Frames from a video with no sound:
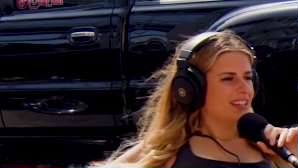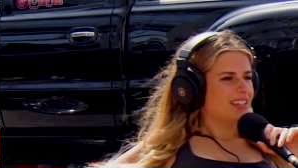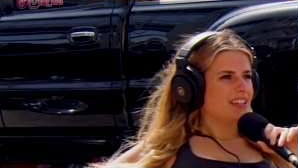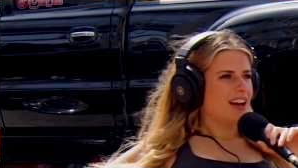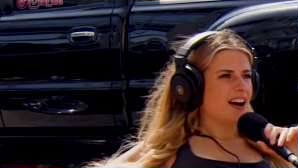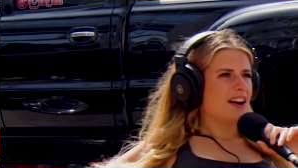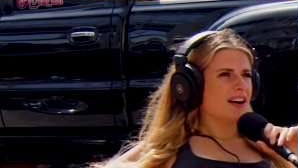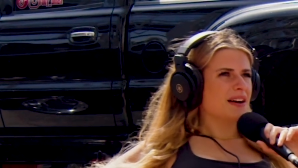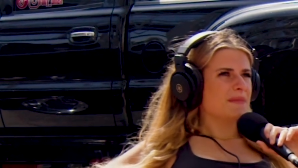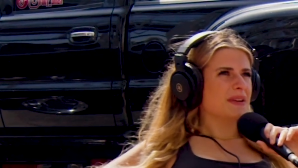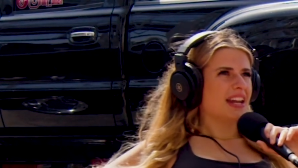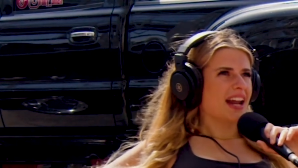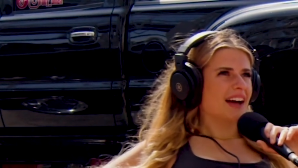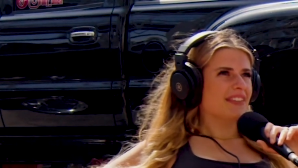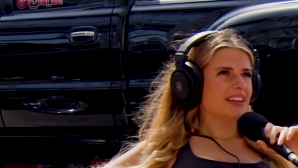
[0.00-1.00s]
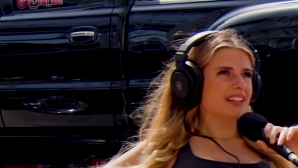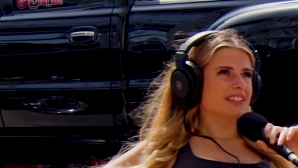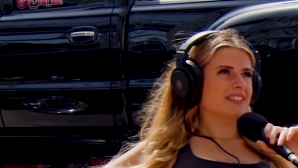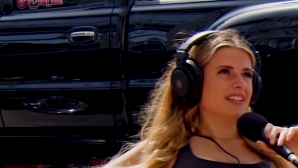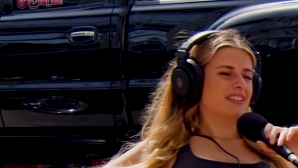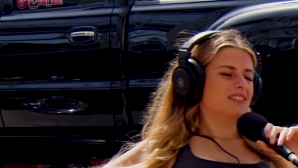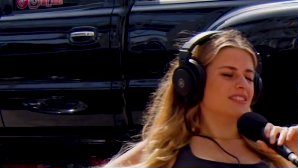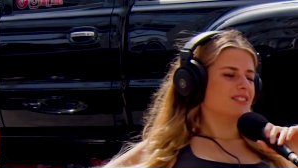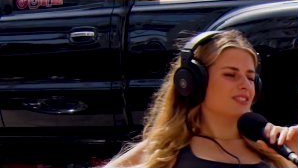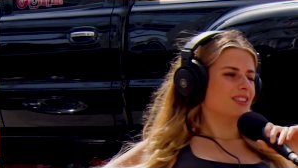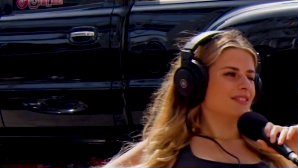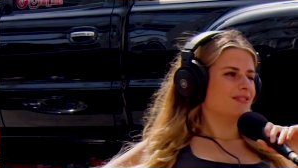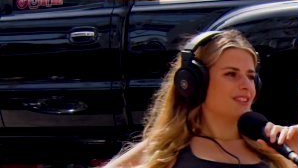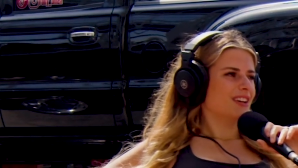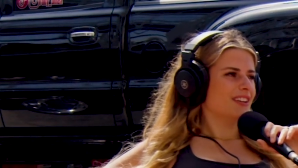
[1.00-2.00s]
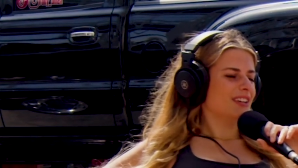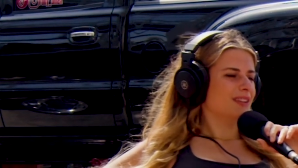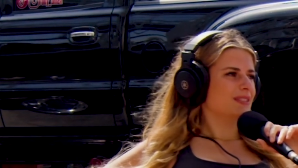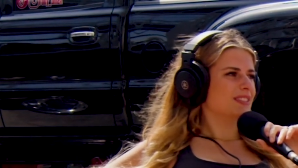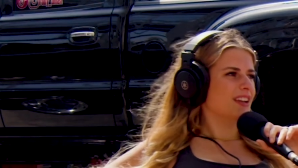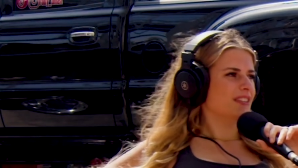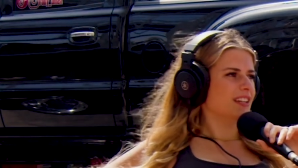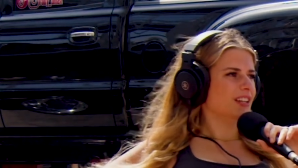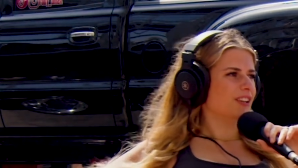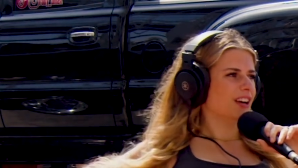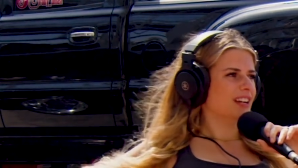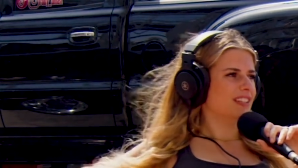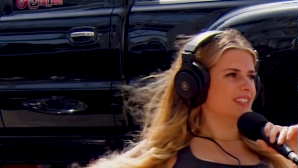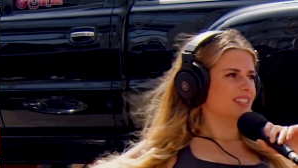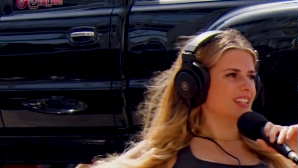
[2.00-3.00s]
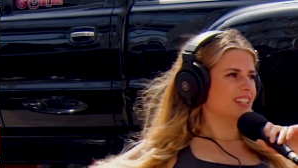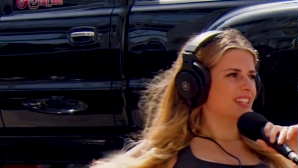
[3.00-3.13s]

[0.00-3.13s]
It had like a 6-inch lift on it. It was nothing crazy.